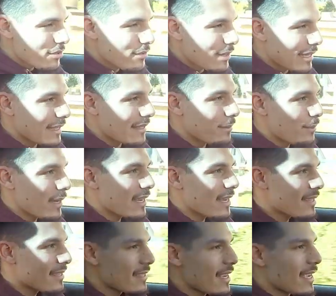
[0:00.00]
to it,
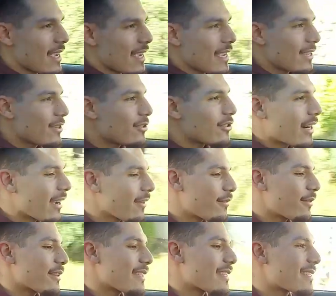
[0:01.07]
because you drive
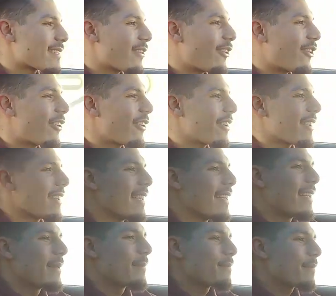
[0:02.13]
with this car
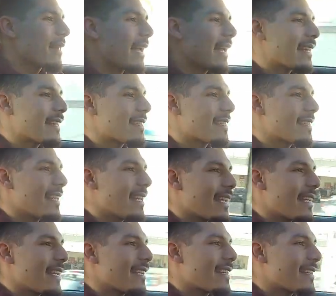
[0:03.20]
and
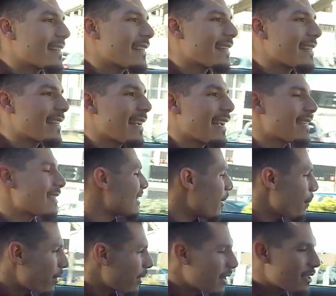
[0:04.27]
it's something